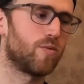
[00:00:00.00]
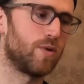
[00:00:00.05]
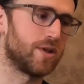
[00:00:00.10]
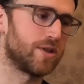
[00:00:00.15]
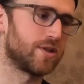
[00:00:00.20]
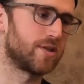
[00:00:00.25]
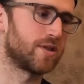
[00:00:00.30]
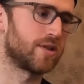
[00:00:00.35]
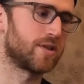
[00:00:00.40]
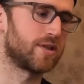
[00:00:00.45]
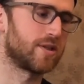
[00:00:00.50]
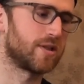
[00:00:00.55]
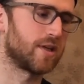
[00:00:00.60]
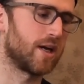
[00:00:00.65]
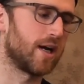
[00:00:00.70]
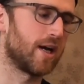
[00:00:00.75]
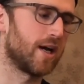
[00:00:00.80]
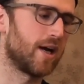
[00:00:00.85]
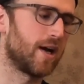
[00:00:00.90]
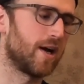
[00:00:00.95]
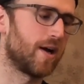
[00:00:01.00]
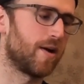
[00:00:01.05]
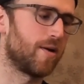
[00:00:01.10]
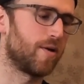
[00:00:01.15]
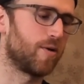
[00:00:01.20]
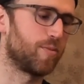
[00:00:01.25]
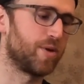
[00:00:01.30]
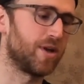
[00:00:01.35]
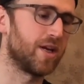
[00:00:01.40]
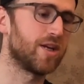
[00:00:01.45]
which
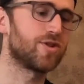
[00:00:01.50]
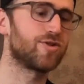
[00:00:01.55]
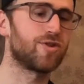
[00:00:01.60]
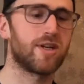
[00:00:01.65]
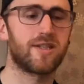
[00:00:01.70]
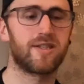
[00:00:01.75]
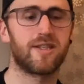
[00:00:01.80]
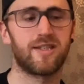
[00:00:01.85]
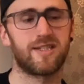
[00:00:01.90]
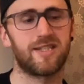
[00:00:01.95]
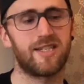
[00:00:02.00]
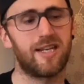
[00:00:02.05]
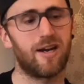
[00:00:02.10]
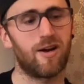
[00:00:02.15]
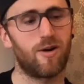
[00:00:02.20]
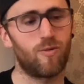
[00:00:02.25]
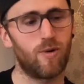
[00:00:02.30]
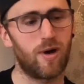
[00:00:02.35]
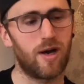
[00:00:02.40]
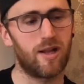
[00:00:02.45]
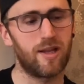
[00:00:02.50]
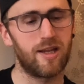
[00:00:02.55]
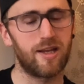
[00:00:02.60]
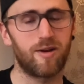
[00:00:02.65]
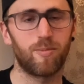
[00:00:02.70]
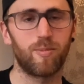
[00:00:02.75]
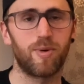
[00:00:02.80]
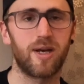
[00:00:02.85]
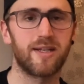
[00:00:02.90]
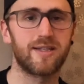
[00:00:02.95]
it'll be interesting to see how well they
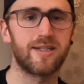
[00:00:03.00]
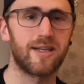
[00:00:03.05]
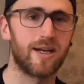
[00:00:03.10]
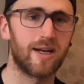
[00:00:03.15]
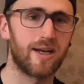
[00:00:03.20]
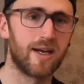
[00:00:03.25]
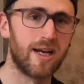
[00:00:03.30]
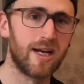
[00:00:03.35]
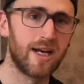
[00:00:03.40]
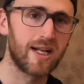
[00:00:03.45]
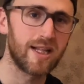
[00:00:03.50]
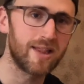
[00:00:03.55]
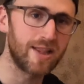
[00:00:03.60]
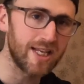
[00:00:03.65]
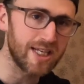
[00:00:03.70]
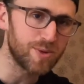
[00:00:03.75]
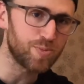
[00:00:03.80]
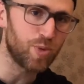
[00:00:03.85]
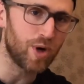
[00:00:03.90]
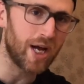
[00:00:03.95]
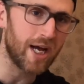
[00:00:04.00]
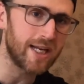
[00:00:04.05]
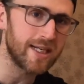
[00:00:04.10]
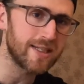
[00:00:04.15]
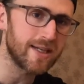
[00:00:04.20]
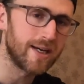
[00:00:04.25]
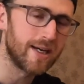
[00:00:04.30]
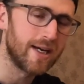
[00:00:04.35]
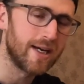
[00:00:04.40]
compare to this brand.